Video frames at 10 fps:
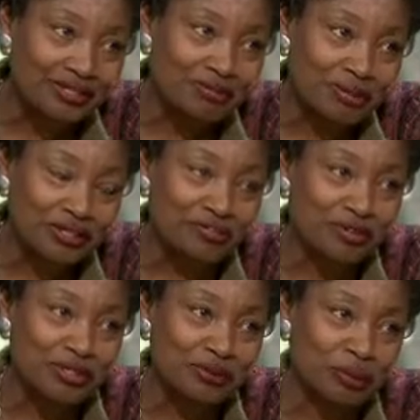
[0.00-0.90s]
to have been the
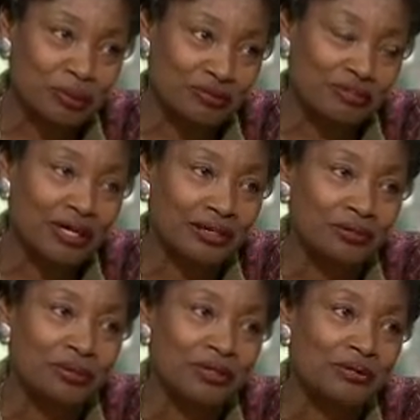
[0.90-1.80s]
first woman of color,
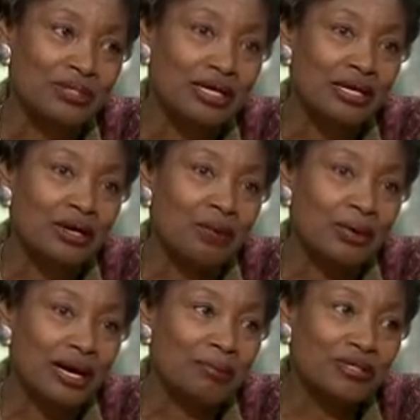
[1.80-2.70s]
because
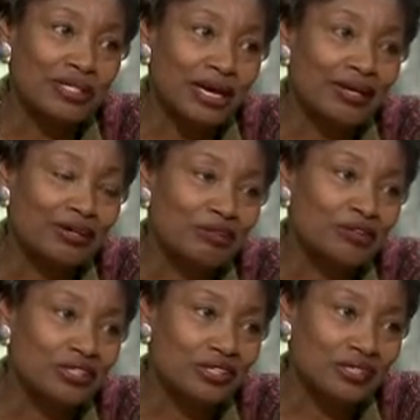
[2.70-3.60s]
when I presided
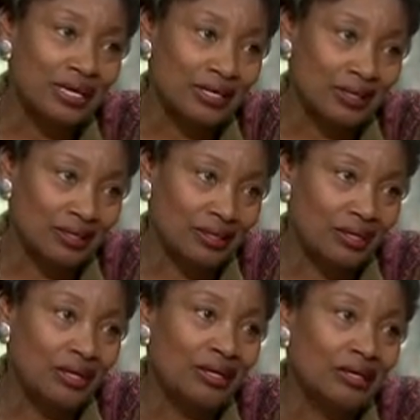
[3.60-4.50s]
over the Senate
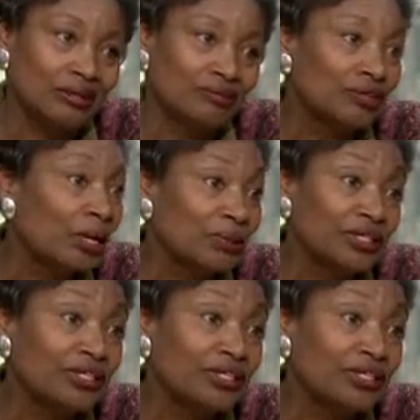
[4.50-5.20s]
a couple of